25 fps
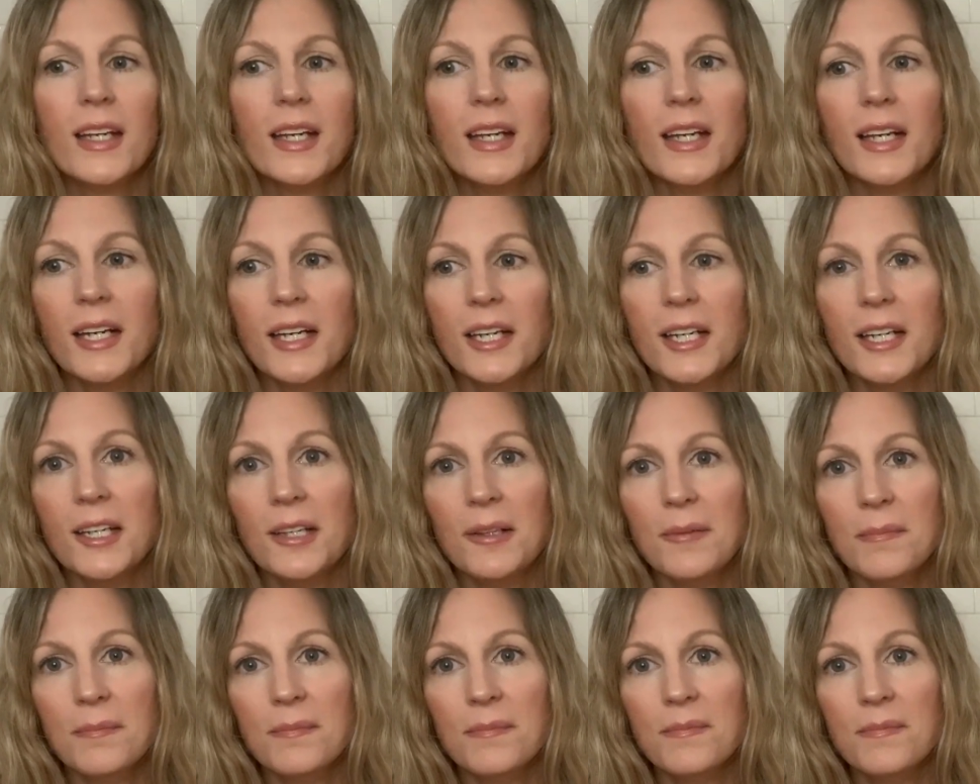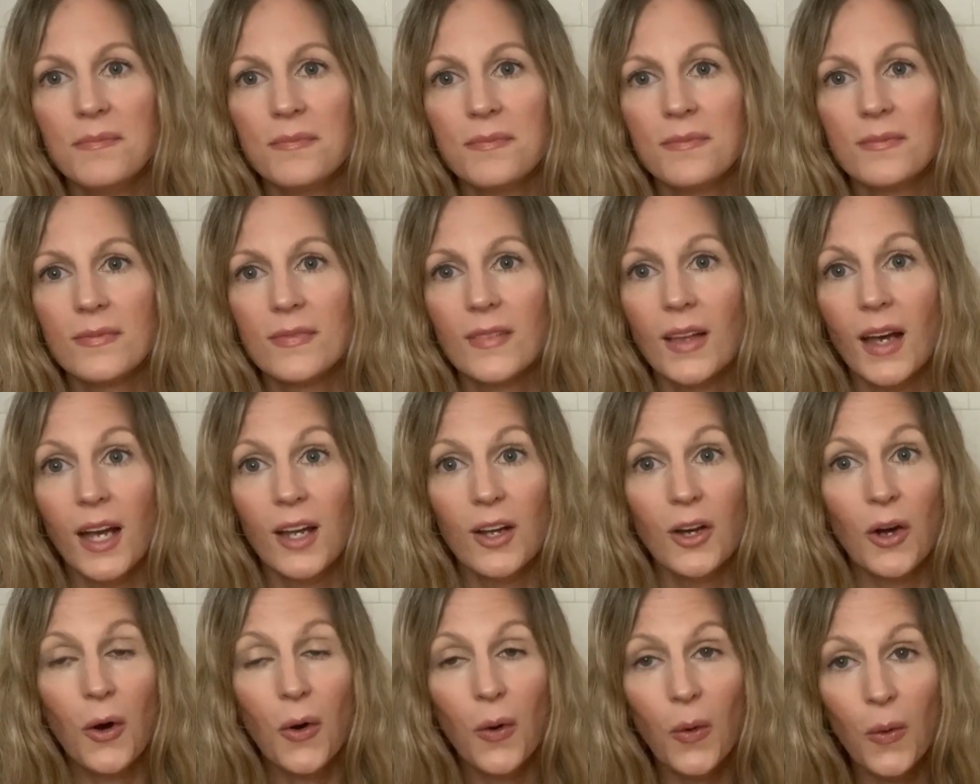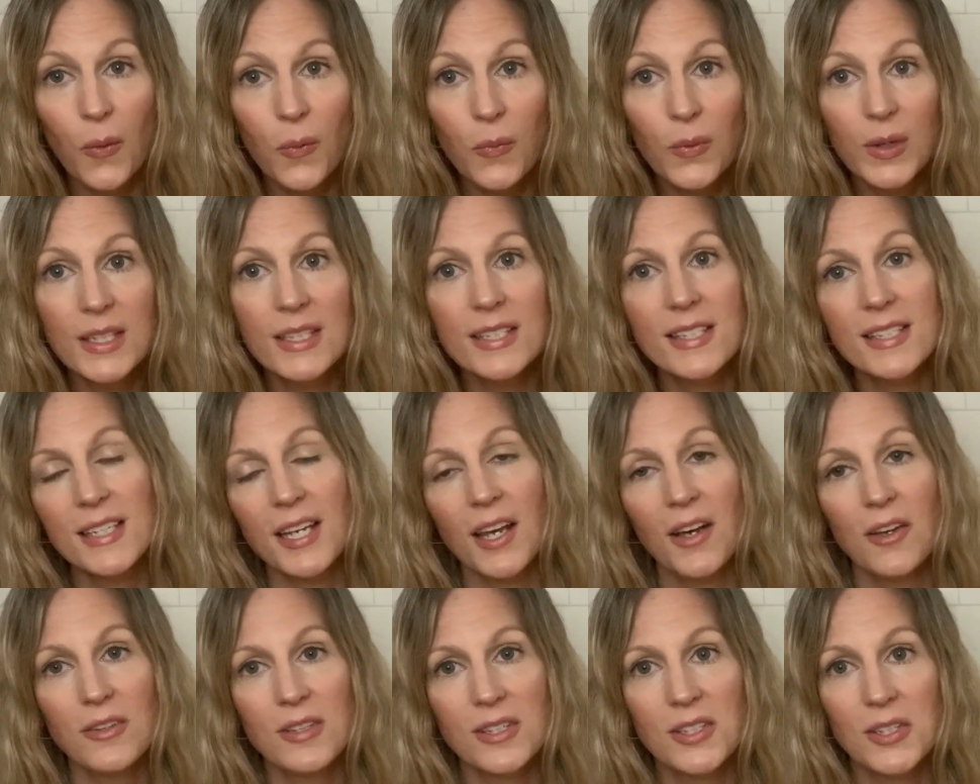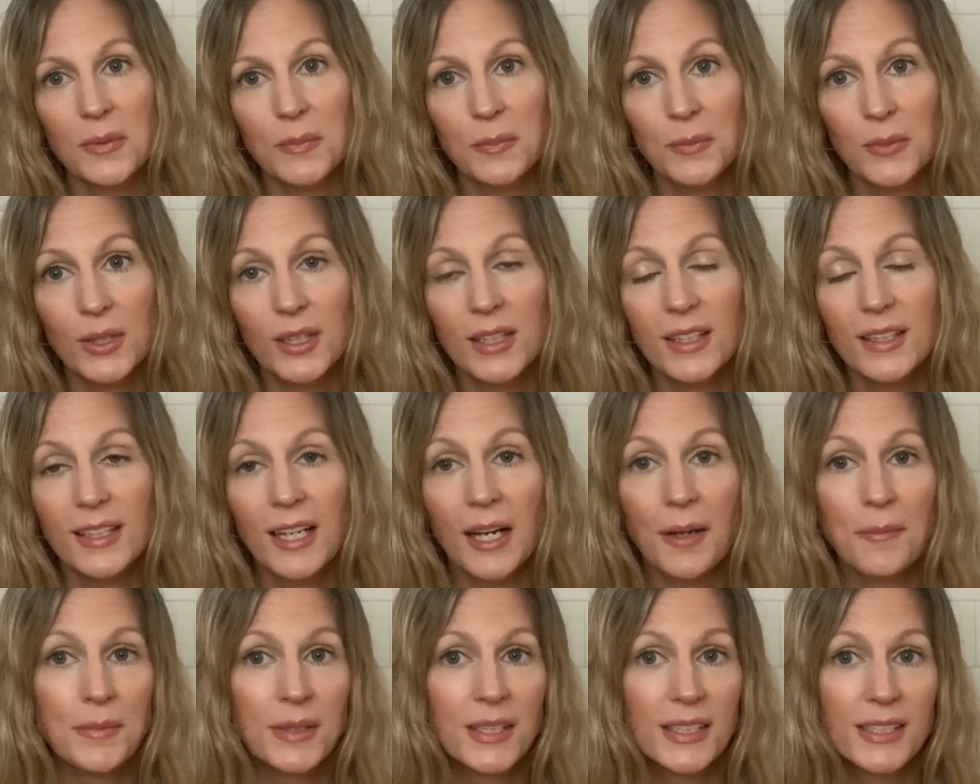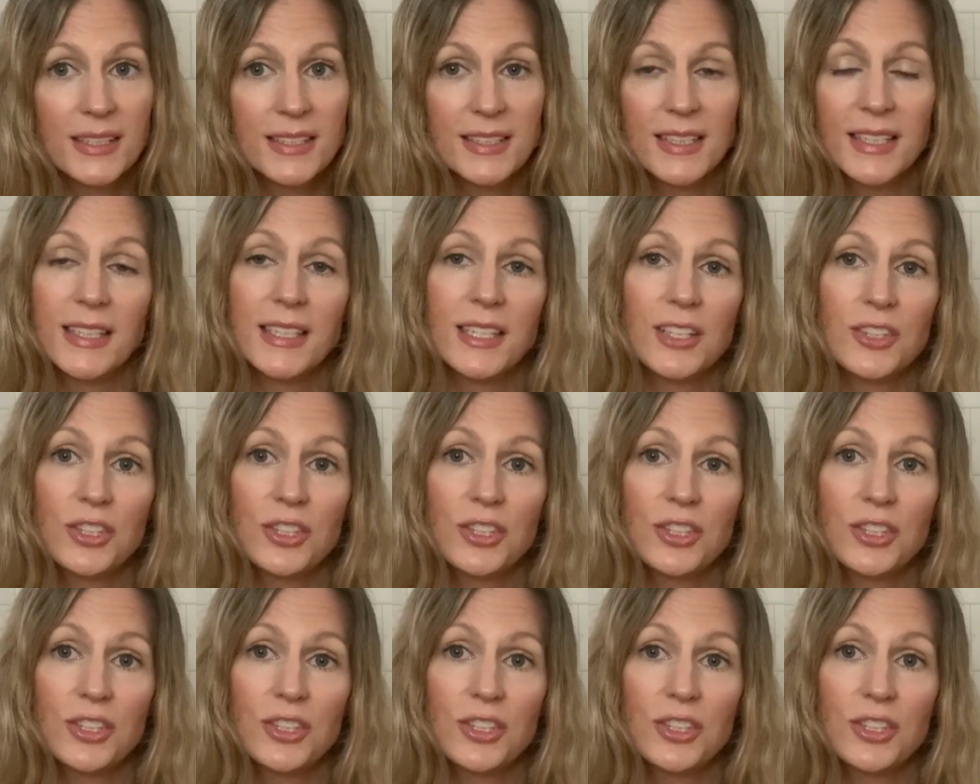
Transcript: I always tell someone I'm going to take a